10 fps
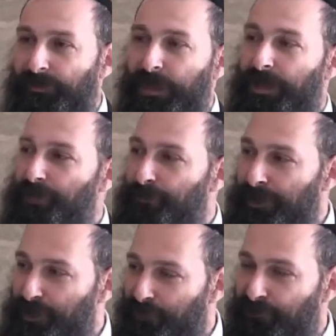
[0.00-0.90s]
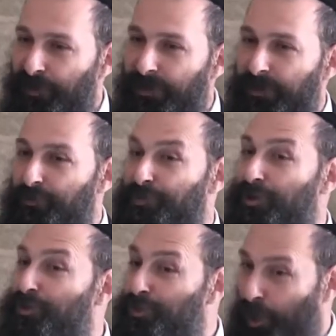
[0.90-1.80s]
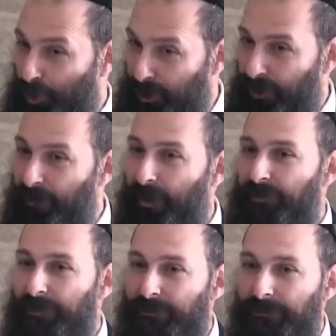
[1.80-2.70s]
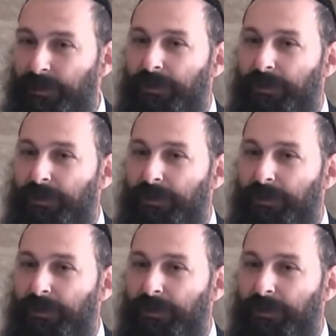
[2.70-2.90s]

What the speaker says: Then you meet your friend and you start talking about it,